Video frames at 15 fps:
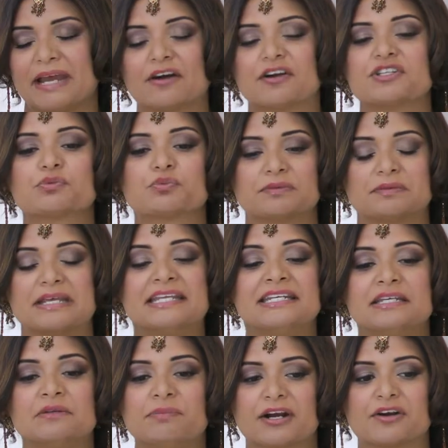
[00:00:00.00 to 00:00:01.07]
parents,
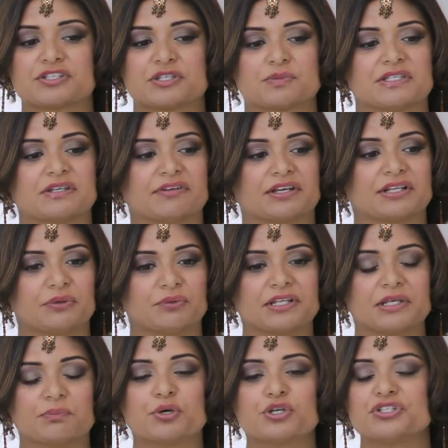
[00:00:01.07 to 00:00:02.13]
Indian parents specifically,
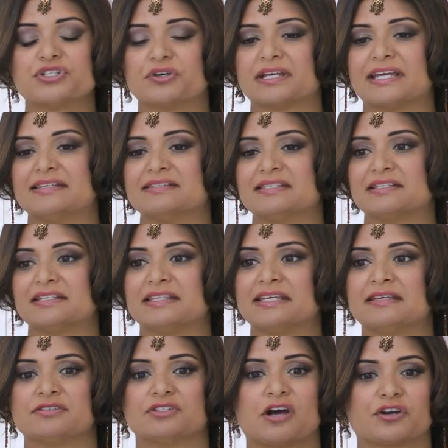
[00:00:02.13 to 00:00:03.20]
really push their kids into
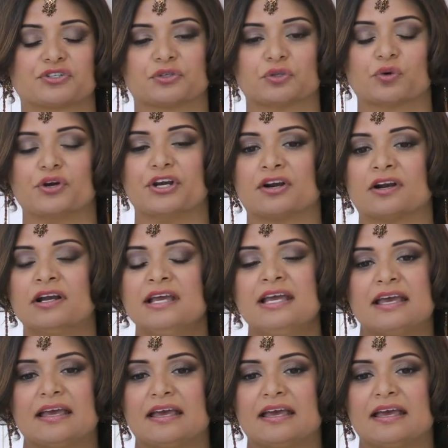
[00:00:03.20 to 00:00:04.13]
the doctor, lawyer,